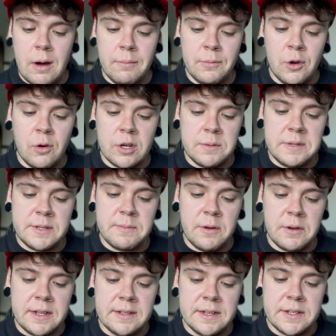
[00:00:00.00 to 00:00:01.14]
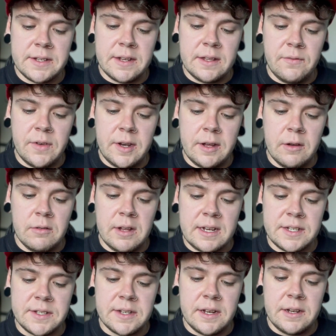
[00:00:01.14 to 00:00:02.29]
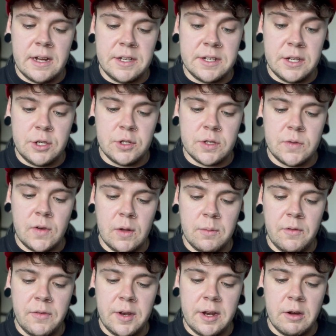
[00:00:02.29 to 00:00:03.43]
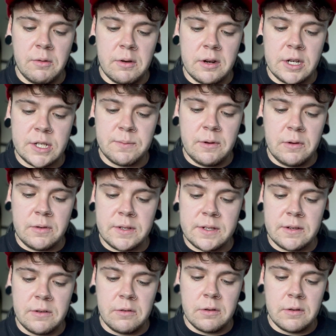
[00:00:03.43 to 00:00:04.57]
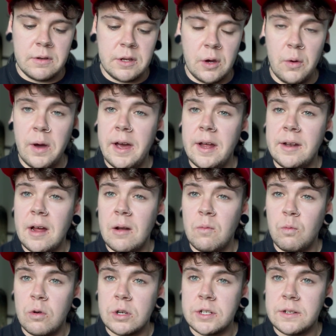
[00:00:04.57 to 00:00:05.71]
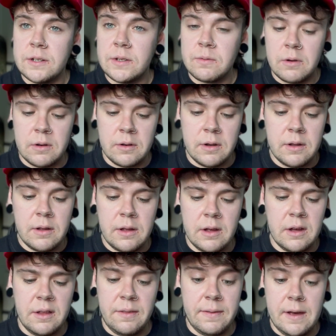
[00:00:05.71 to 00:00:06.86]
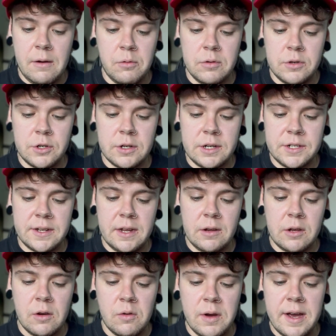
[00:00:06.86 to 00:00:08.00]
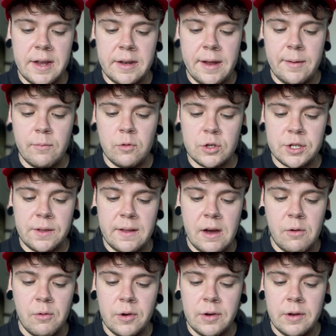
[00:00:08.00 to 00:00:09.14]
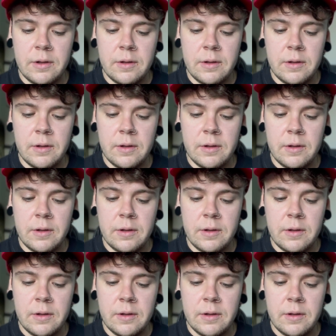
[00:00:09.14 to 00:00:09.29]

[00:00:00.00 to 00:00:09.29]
I'm not going to be smoking this in the video. Like I said, I did just film a video where I smoked, so go ahead and watch this one. That one, should I say. Go ahead and watch that one.